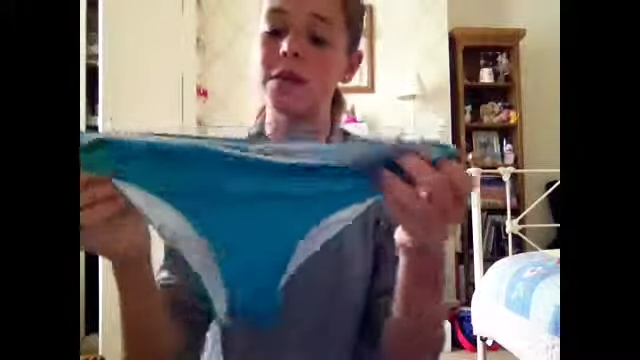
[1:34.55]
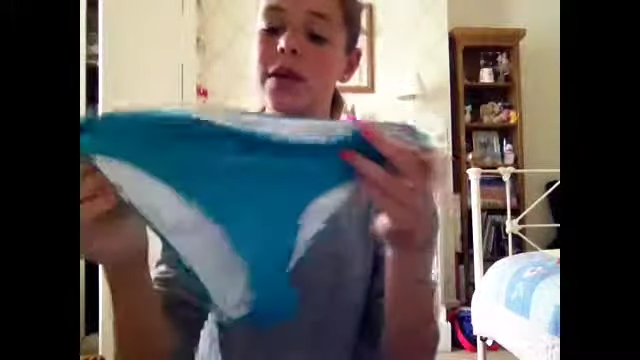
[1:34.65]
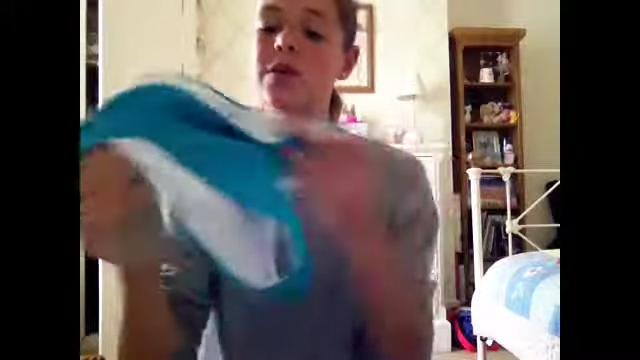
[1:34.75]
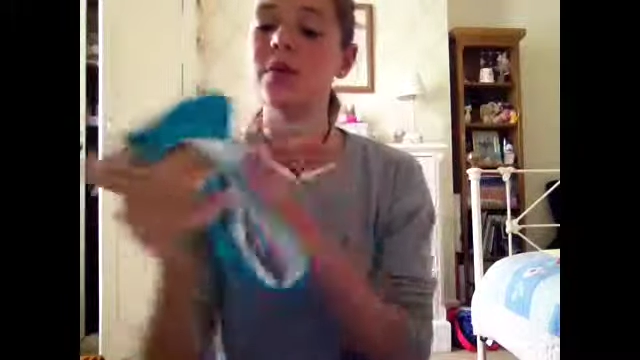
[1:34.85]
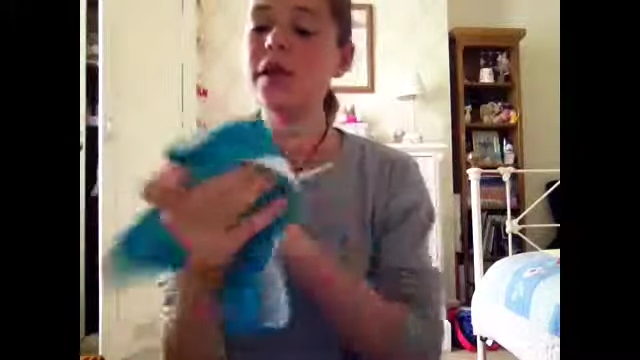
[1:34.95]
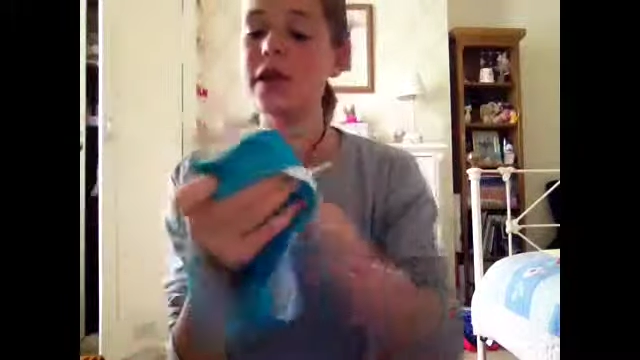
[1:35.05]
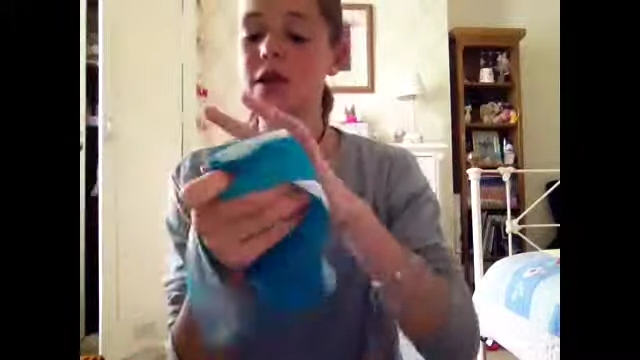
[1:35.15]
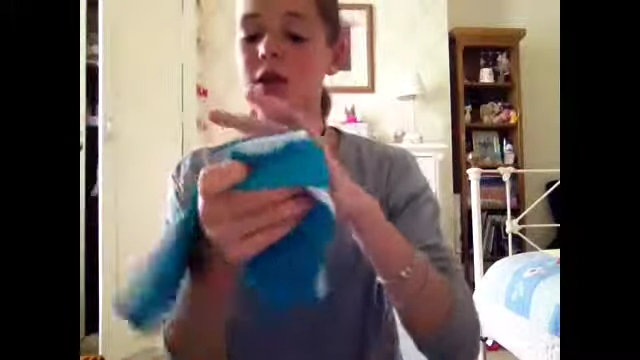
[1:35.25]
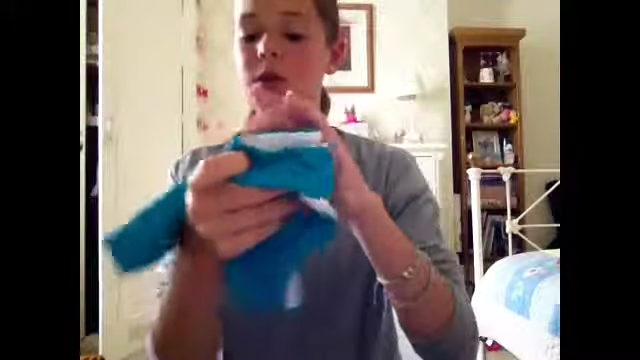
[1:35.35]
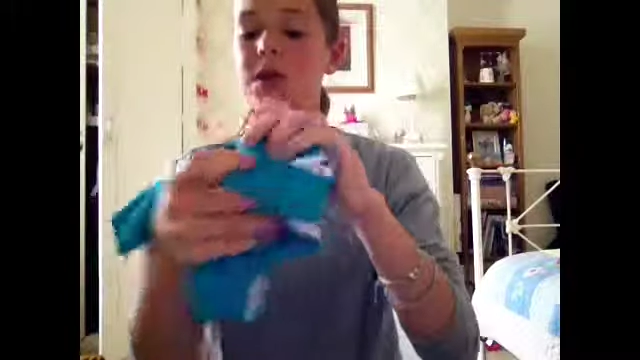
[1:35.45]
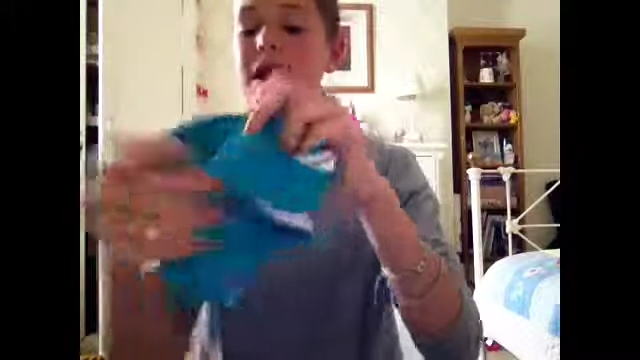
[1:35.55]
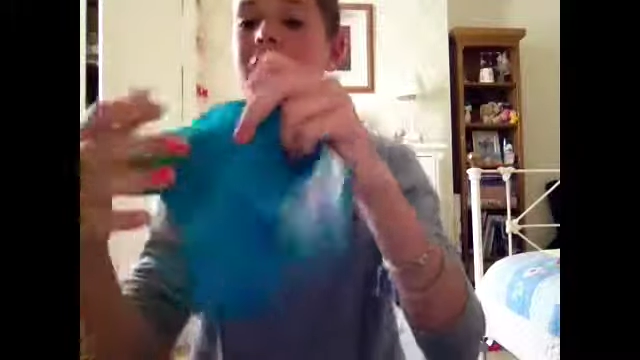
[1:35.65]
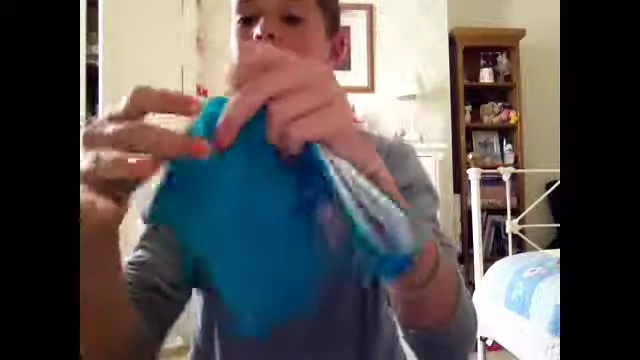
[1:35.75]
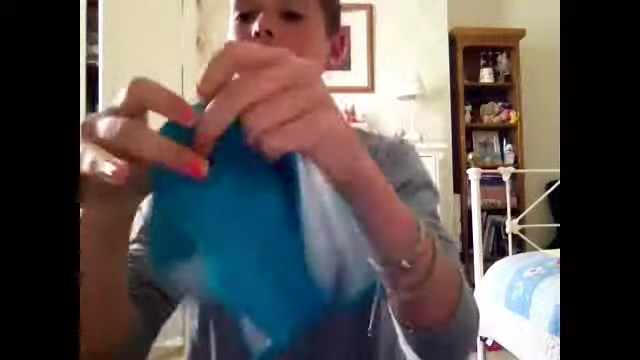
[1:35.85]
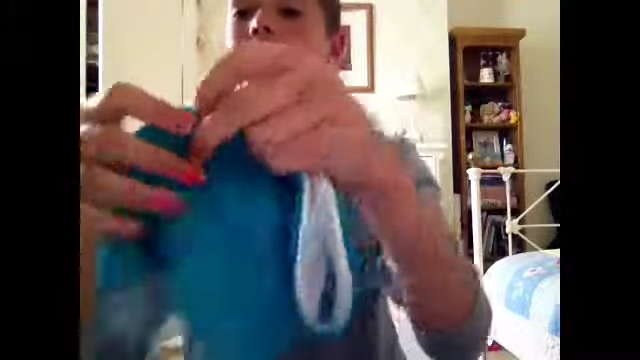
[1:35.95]
It's really cute. They
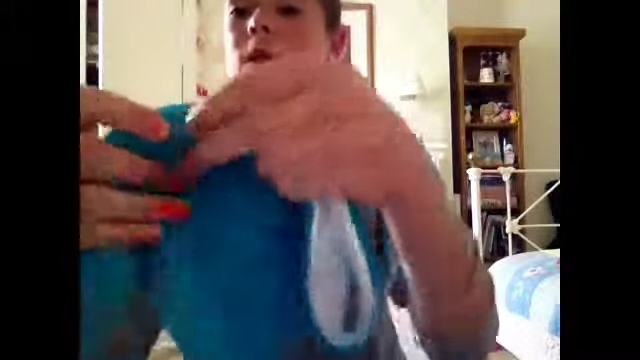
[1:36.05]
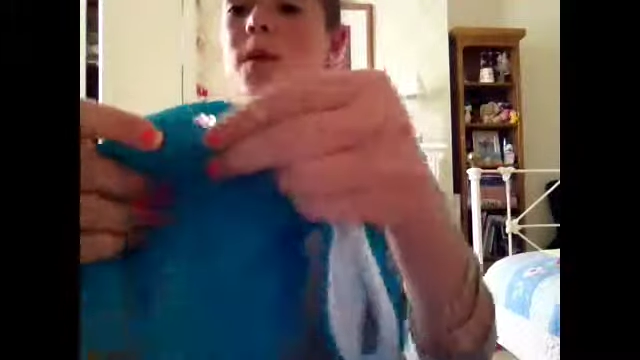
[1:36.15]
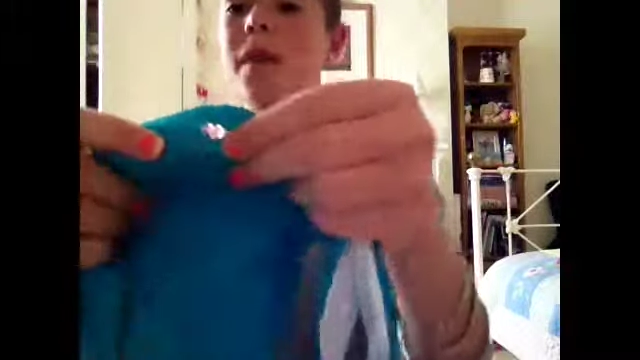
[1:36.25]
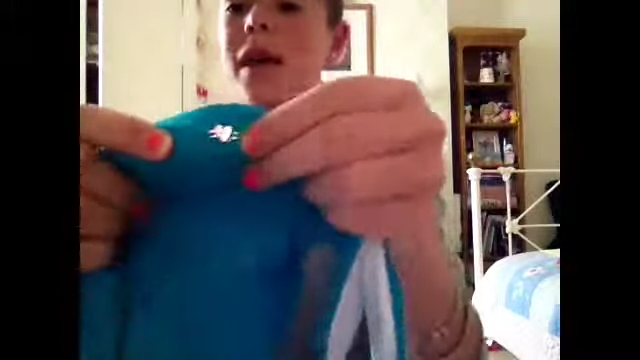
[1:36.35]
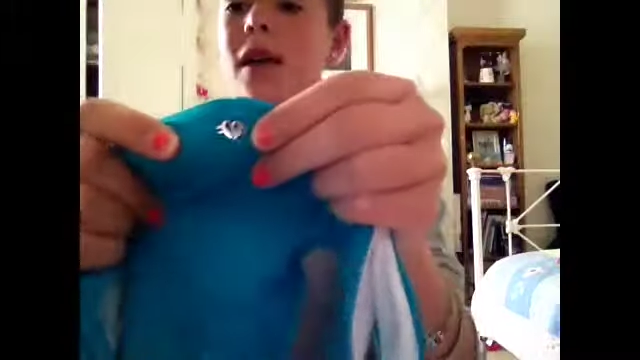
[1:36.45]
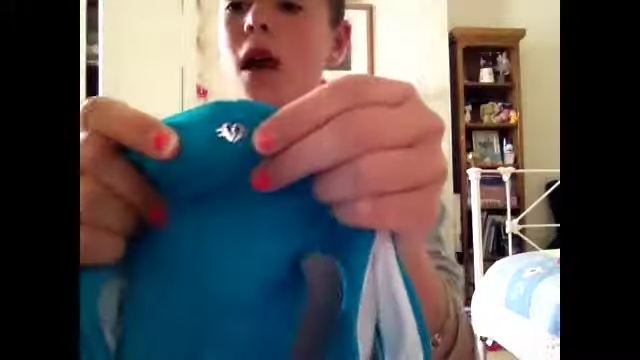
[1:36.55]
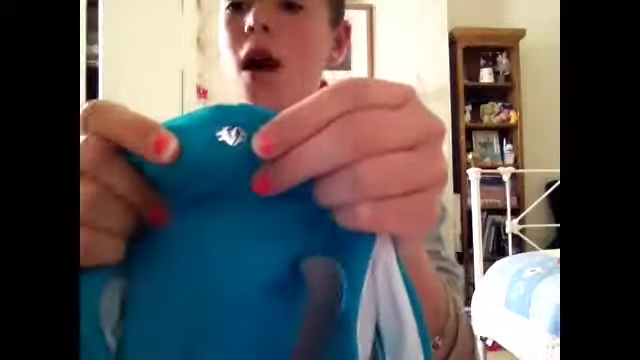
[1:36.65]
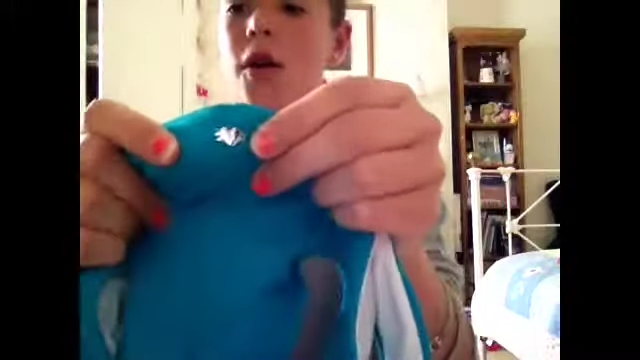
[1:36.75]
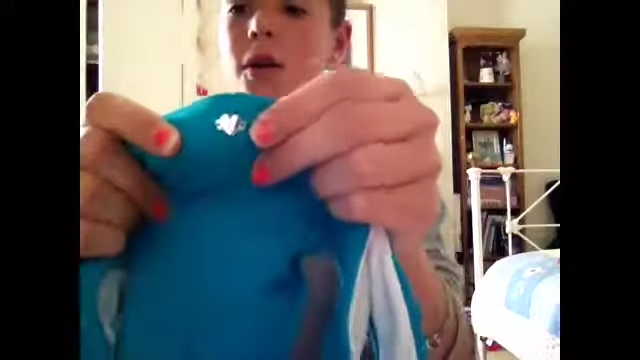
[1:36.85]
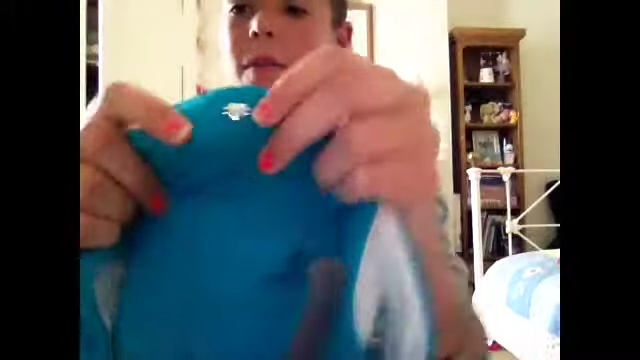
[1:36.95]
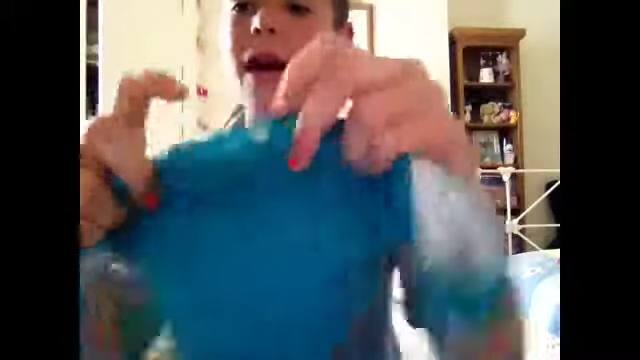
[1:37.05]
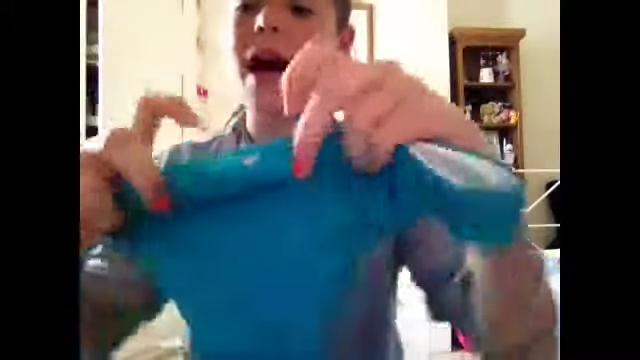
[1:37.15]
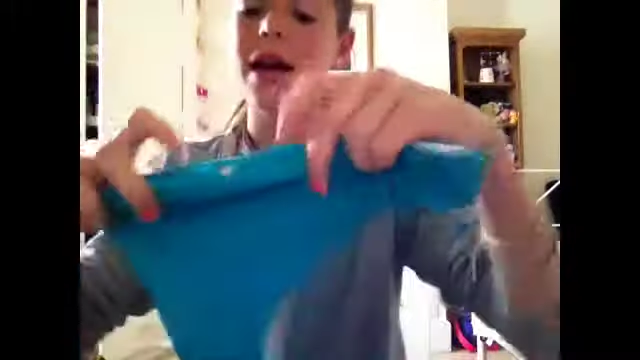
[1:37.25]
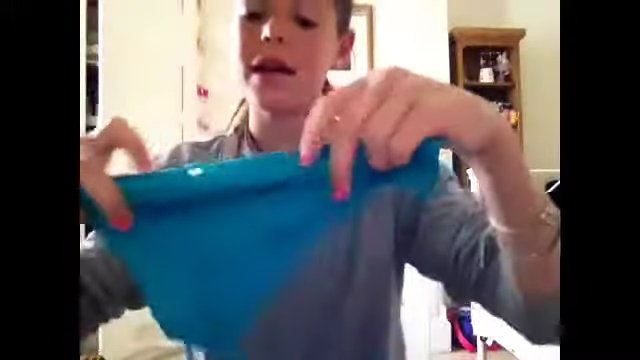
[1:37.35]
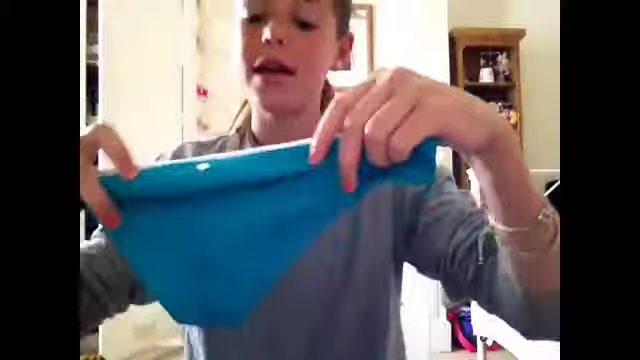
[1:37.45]
have the little pink heart on the
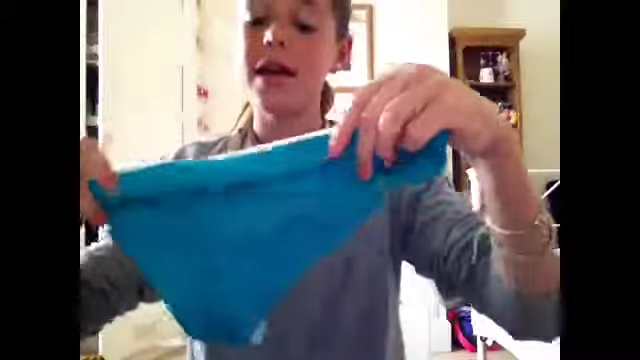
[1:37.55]
back.